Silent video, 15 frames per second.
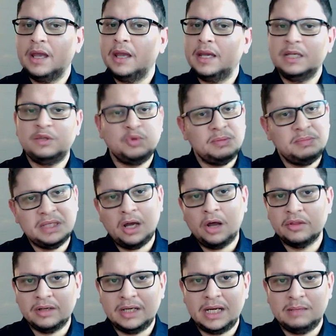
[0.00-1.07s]
it will be
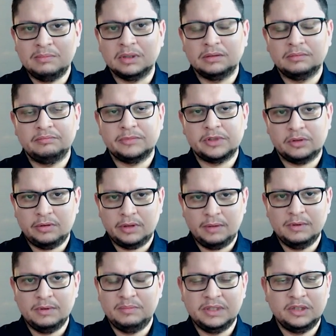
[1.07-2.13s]
on the label. So there
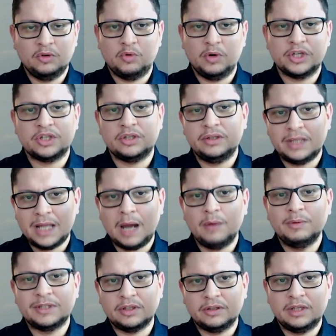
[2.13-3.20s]
will be no question, now
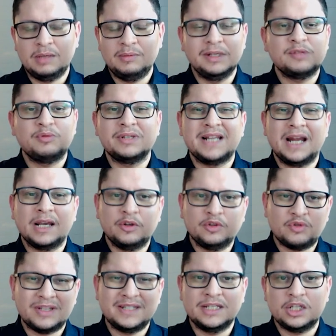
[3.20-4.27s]
it's on the label. It was like a
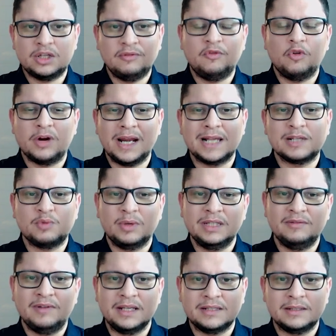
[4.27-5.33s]
transition for class 1
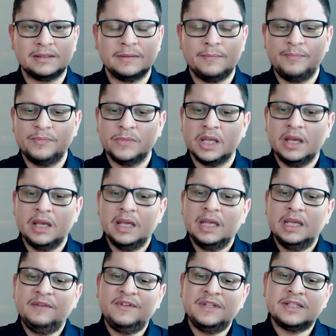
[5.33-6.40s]
devices.
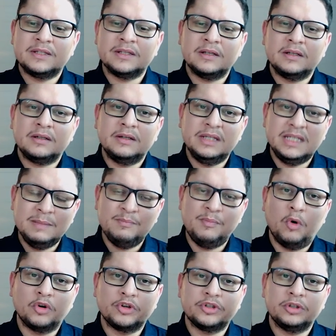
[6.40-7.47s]
If it's an
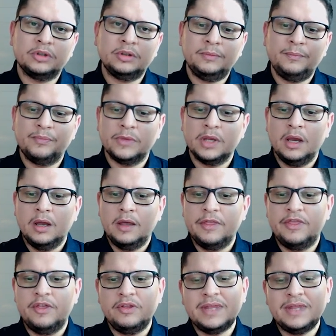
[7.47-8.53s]
importer,
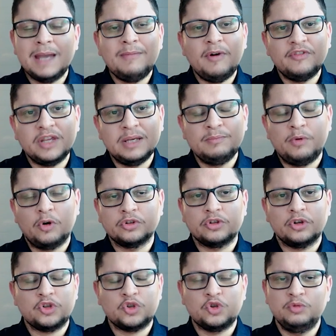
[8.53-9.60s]
the name of the
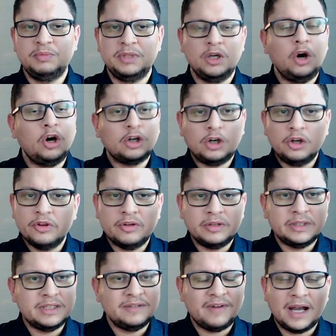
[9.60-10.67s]
importer should be or on the
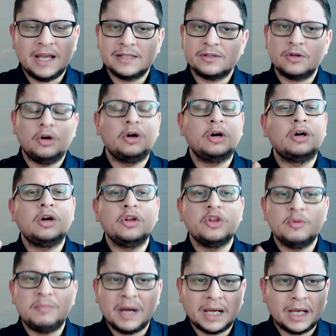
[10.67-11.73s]
device or on
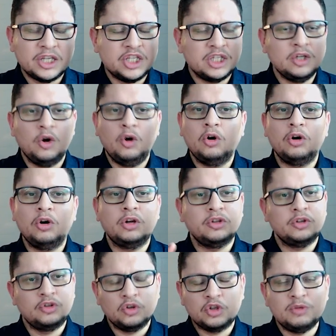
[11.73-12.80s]
the packaging or on
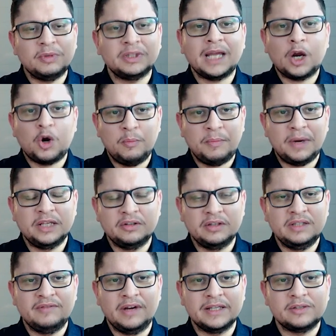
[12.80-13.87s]
the document accompanying the
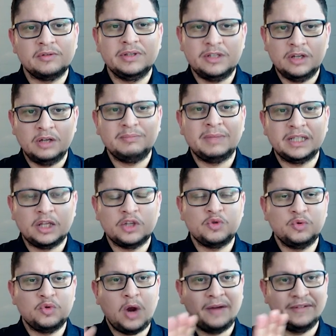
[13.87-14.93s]
device. So it's not
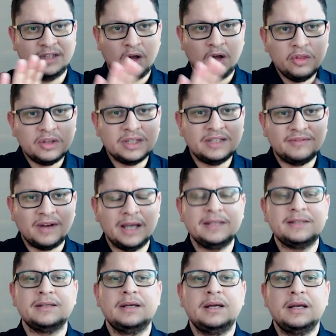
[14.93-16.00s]
mandatory to have it on the
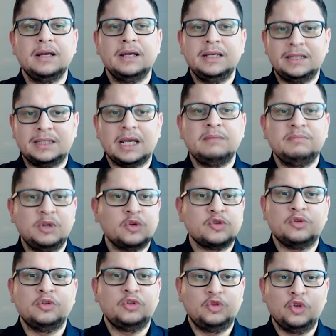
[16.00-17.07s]
device. It can be
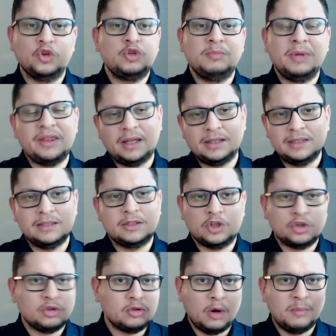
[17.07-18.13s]
also on a document that is
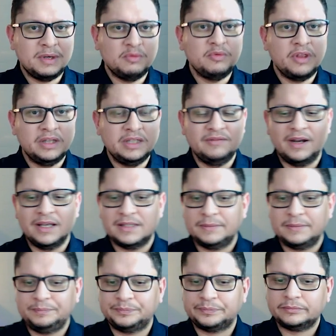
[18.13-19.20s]
coming with the
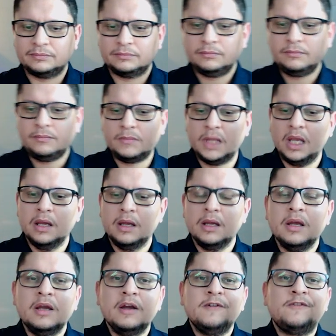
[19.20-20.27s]
device.
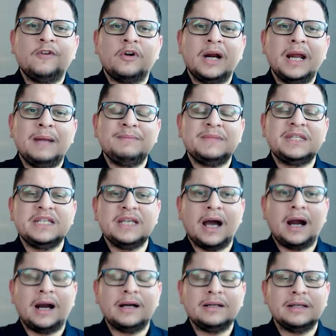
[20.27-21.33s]
For
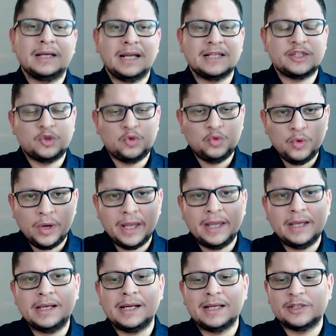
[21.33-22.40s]
MDR, class
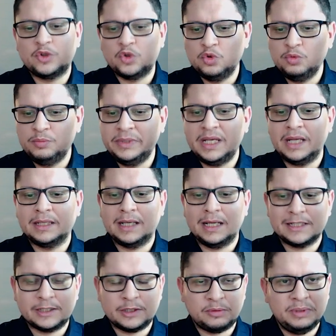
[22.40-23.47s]
2A, class 2B and
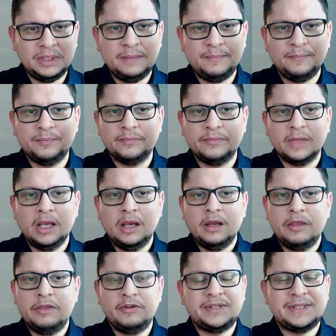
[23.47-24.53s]
class 3,
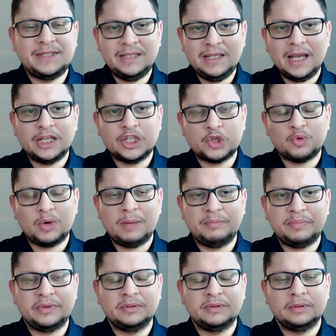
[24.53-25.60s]
the
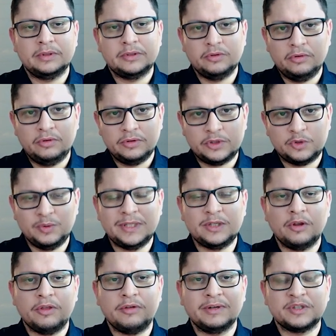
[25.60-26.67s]
CHRN, so the Swiss
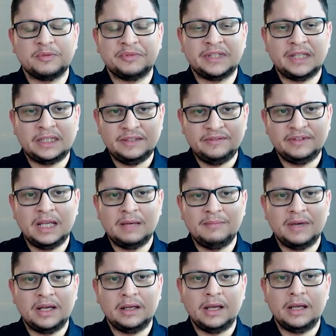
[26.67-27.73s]
authorized representative name
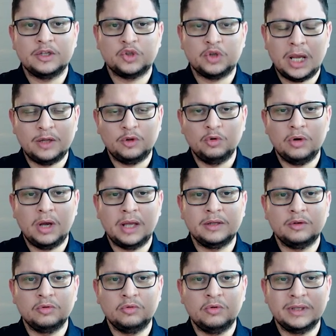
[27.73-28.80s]
and
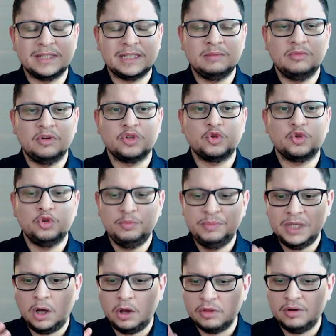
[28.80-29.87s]
logo and symbol should
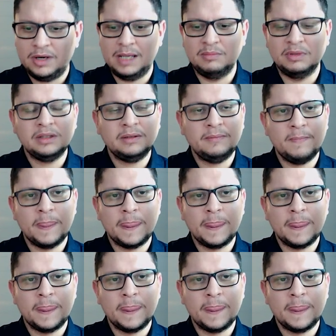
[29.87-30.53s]
be on the label.